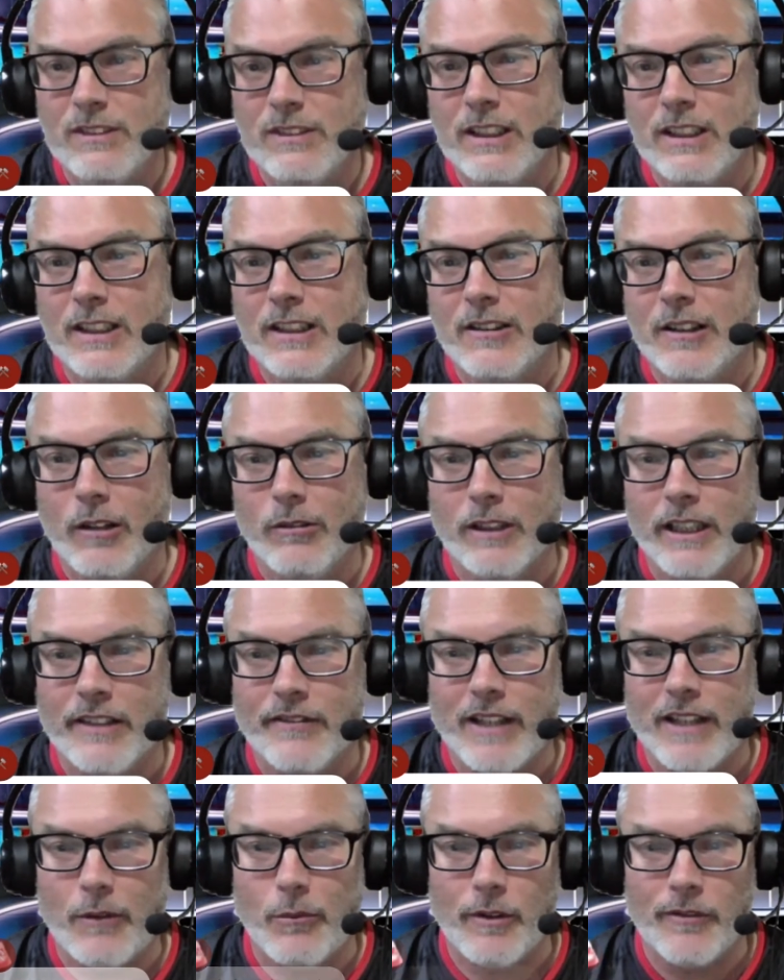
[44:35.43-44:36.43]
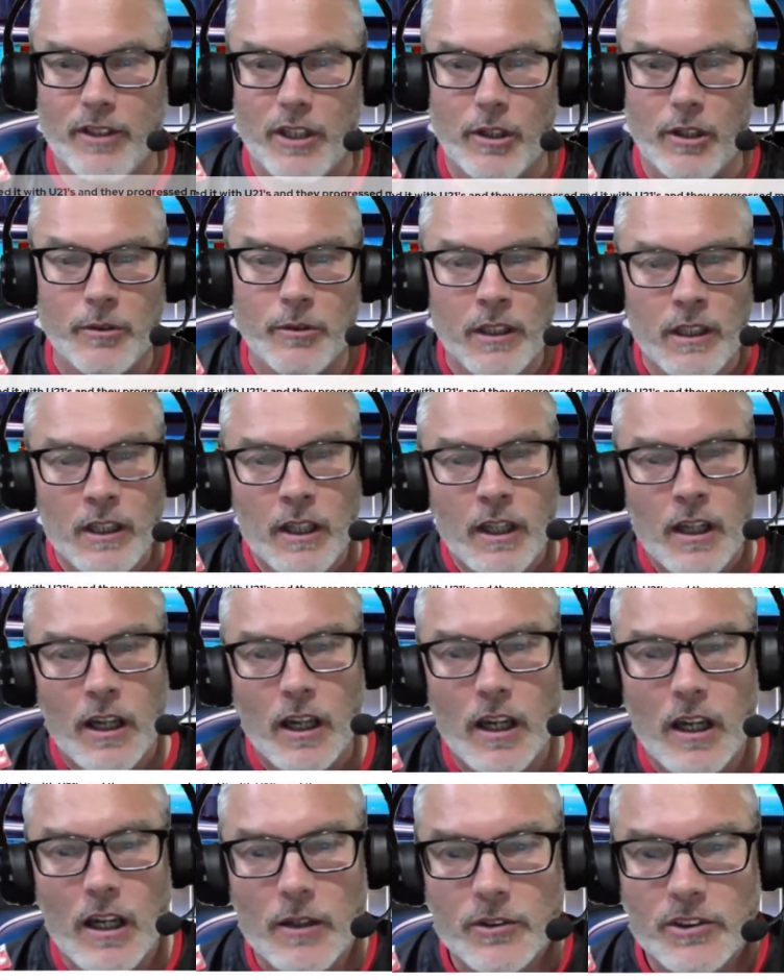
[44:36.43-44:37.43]
Uh, I'll leave that with you.
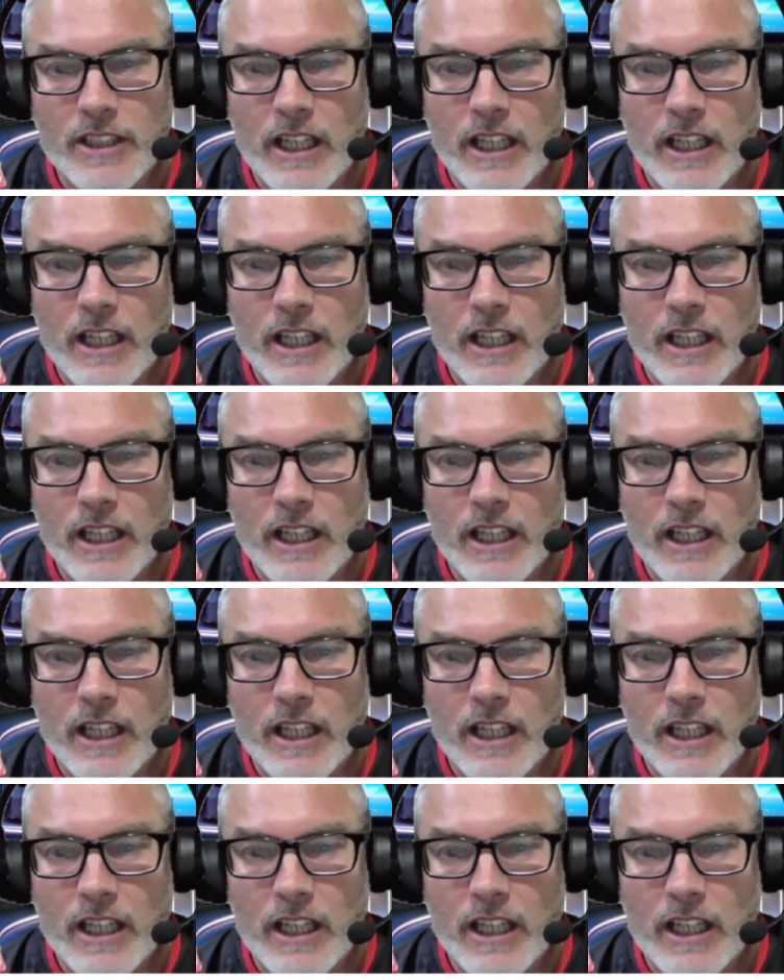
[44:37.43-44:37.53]
Uh,